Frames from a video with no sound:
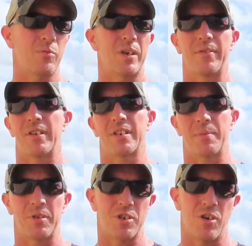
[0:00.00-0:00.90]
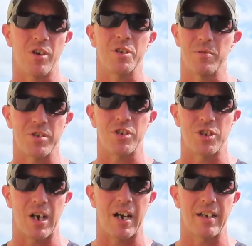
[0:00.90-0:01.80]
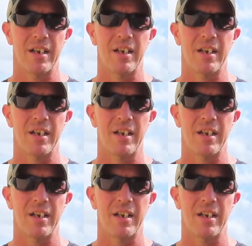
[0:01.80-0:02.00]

wouldn't even accept the charge, it was just shot.